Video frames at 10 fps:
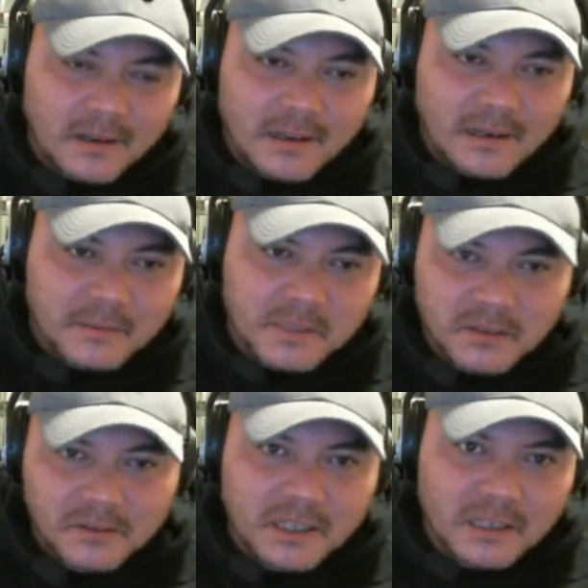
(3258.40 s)
and I'm
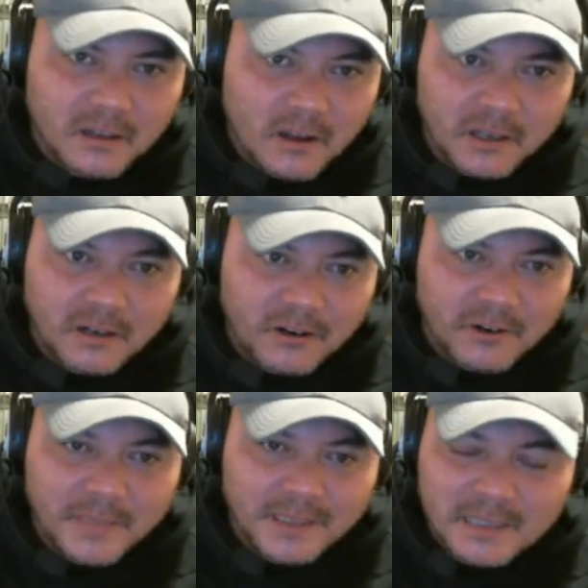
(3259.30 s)
still thinking long and hard
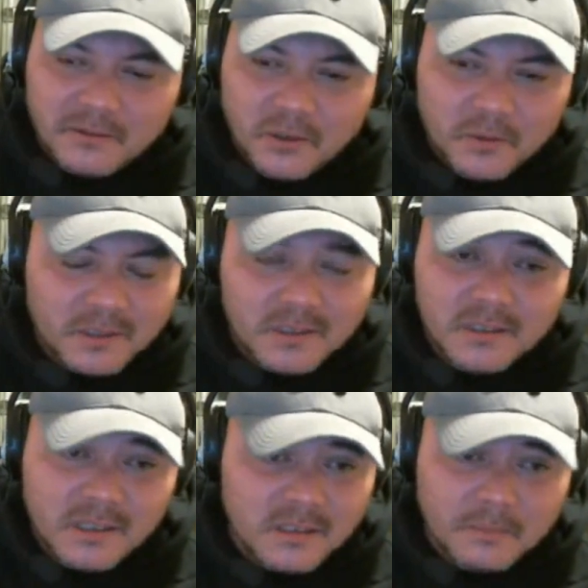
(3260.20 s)
about that Rogue, because
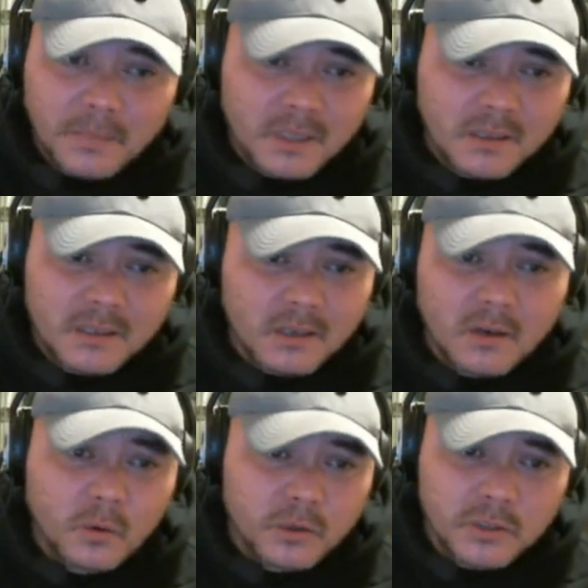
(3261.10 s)
it's such a
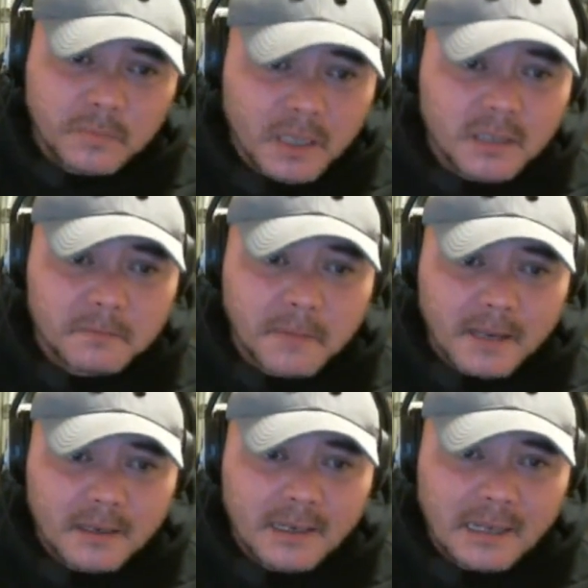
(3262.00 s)
gorgeous piece,
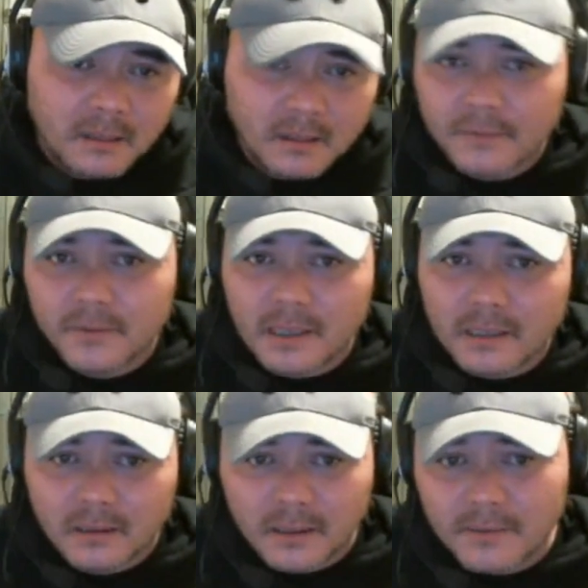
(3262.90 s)
man. And I love
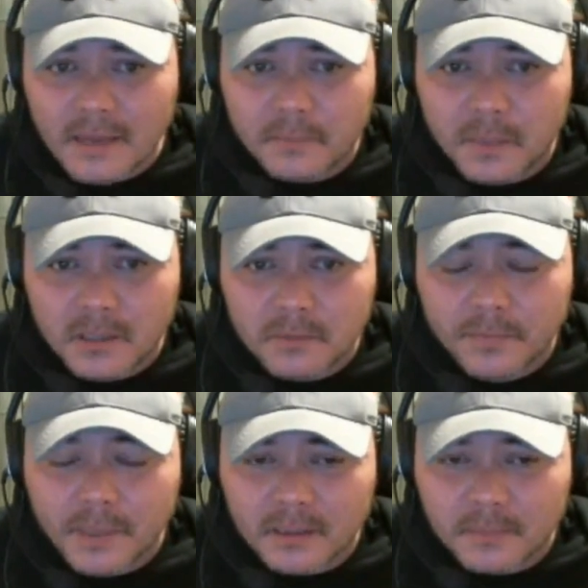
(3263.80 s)
that piece,
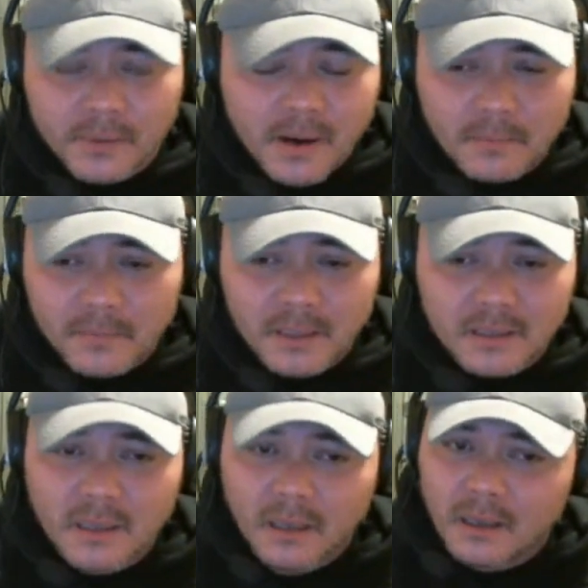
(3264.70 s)
but the problem
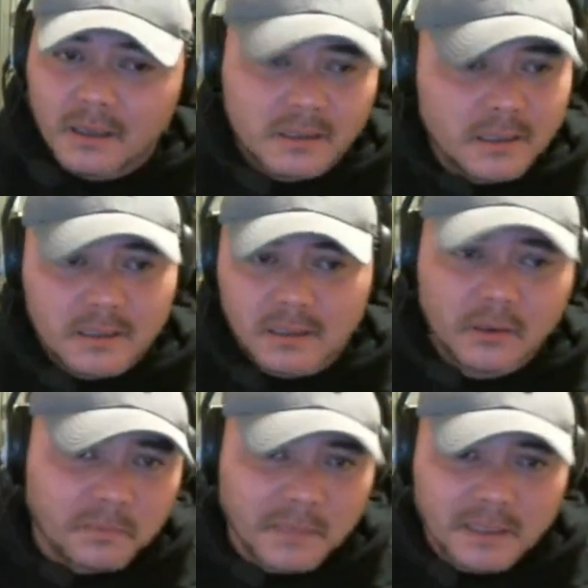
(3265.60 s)
is it just doesn't
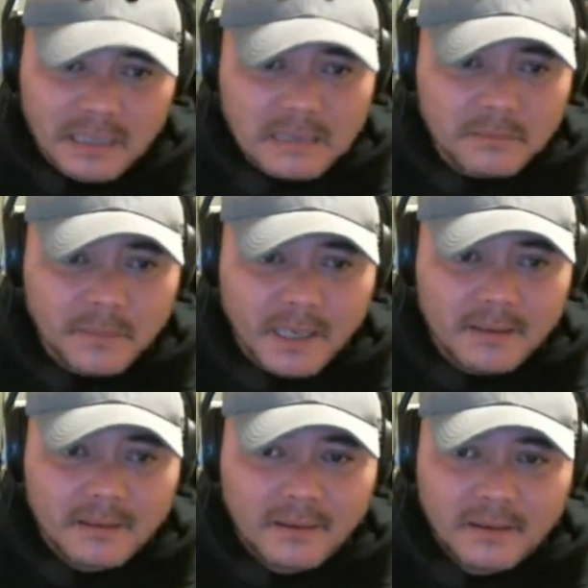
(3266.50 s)
go with my theme,
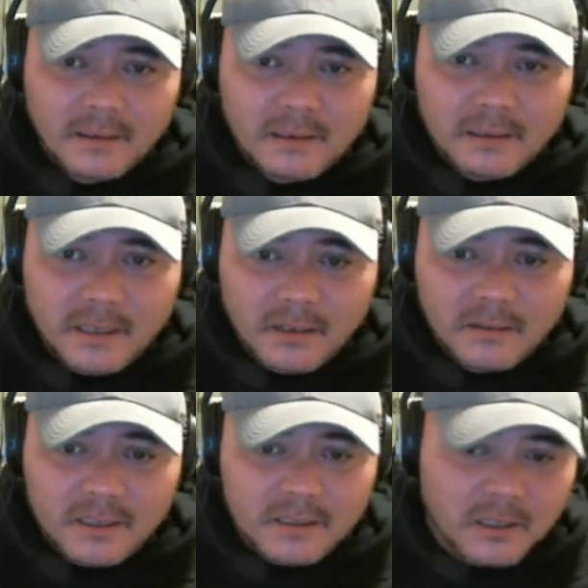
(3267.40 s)
man. It
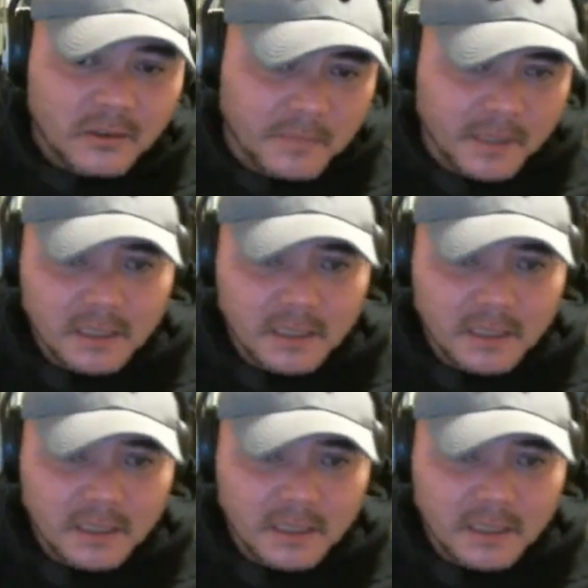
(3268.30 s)
doesn't go with my